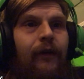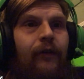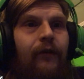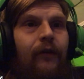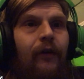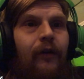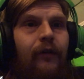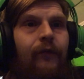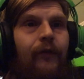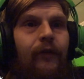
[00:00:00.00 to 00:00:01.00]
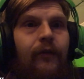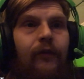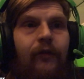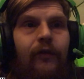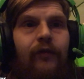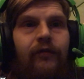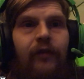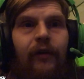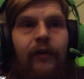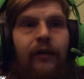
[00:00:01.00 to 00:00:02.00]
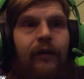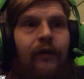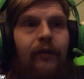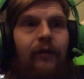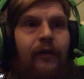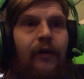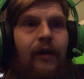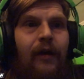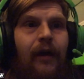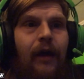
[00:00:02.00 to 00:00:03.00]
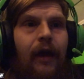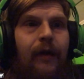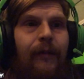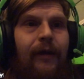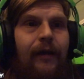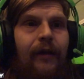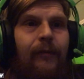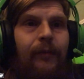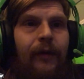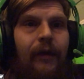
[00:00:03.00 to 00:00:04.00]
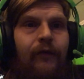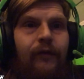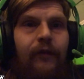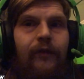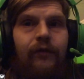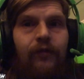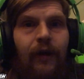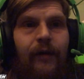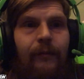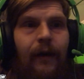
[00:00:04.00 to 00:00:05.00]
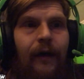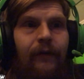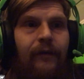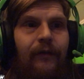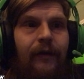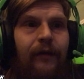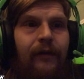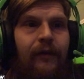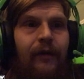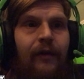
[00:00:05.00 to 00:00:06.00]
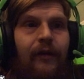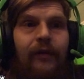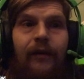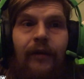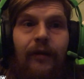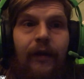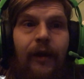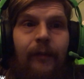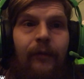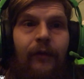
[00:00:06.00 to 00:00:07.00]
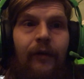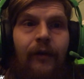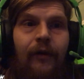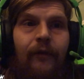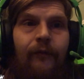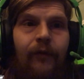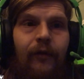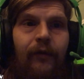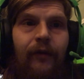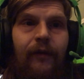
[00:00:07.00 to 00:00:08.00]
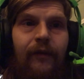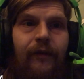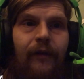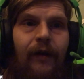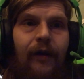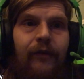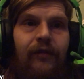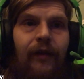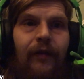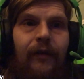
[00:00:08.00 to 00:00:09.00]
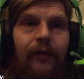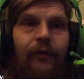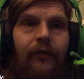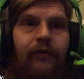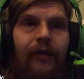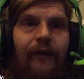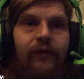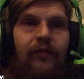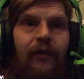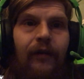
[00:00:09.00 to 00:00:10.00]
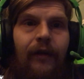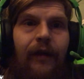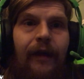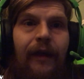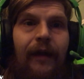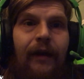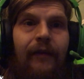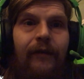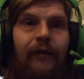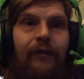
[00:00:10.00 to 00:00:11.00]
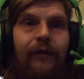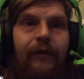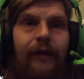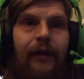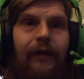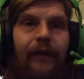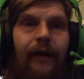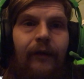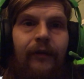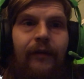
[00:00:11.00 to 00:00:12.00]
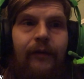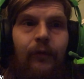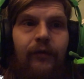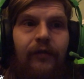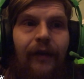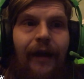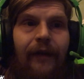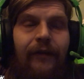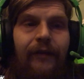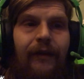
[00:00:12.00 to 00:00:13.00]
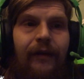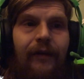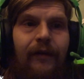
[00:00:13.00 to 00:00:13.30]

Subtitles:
Starks versus Chris Jericho. Hangman Adam Page versus Jon Moxley. The Acclaimed versus Jay Lethal, Jeff Jarrett, and Danhausen and Orange Cassidy.